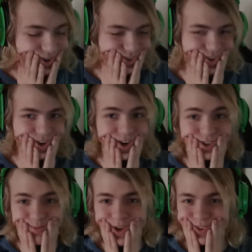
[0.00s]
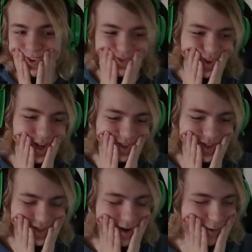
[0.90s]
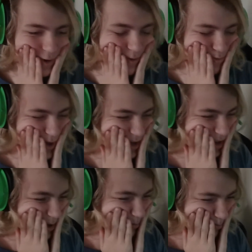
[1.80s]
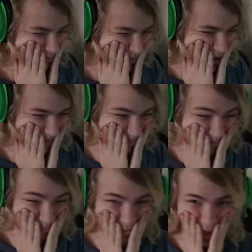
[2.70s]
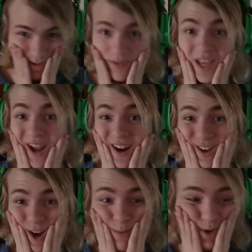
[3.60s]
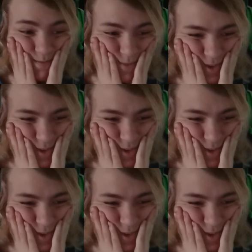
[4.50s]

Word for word: I did not expect that to get 600 by now, but it had it coming.